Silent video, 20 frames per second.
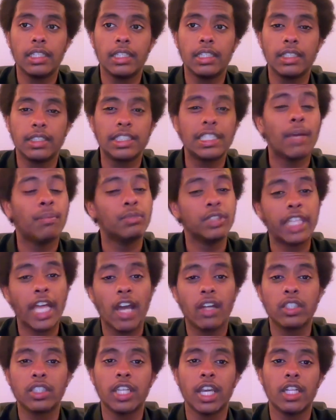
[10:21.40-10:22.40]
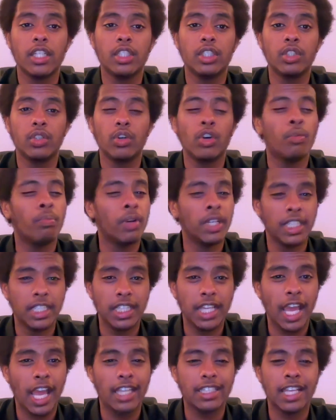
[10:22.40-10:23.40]
some downsides to it. But he
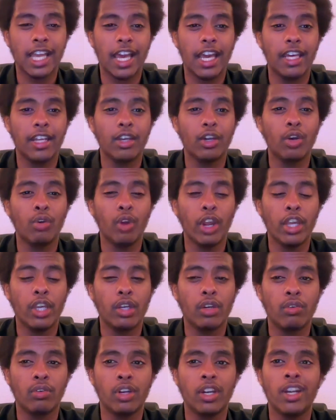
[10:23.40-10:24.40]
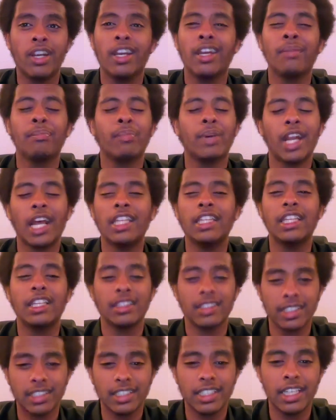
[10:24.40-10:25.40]
has had a great career. But I think
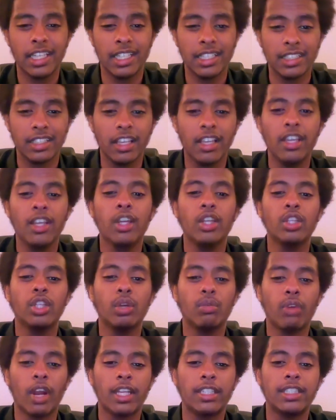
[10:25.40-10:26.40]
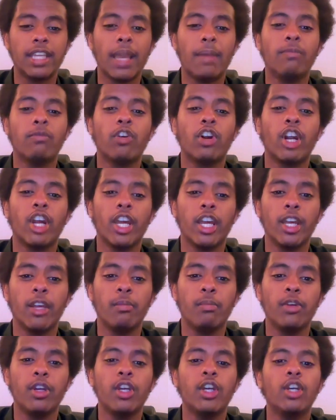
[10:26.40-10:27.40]
this is the right time for
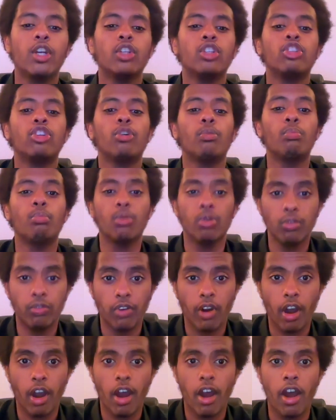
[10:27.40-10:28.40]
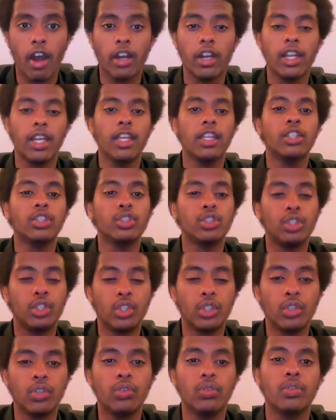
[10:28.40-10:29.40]
him to move on
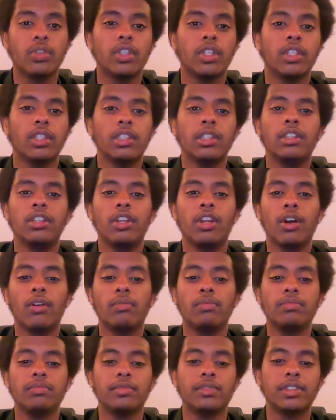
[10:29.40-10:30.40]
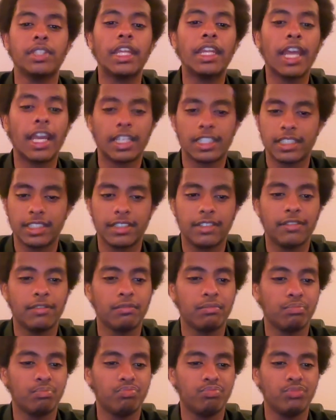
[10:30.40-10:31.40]
to, you know, the next,
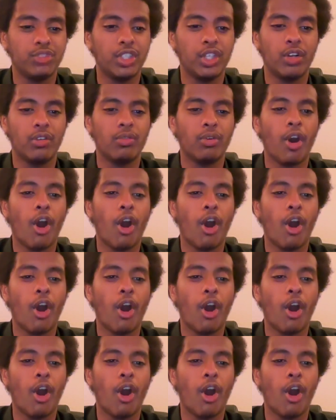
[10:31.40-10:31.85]
you know,